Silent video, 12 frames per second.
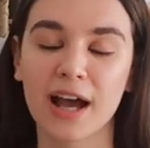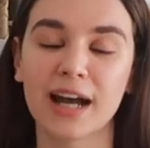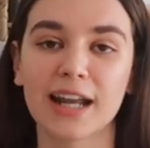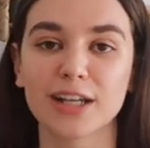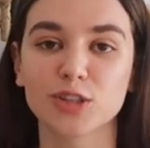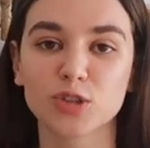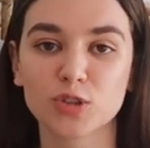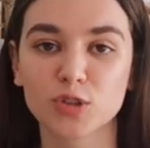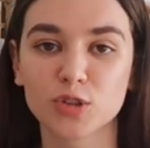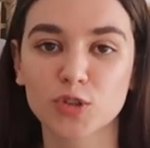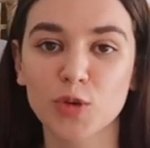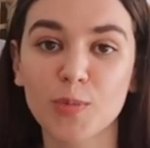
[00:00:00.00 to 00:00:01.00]
And
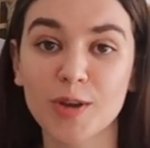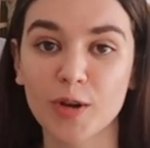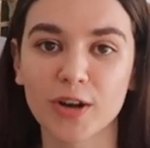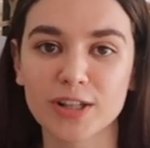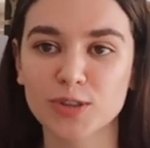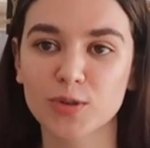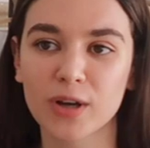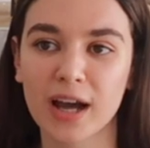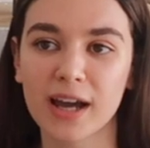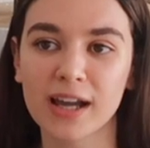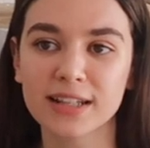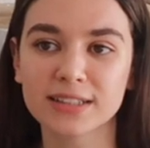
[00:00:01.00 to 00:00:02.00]
like, to be honest, you
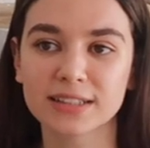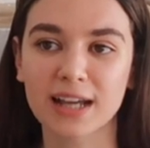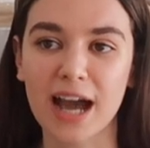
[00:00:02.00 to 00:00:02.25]
guys,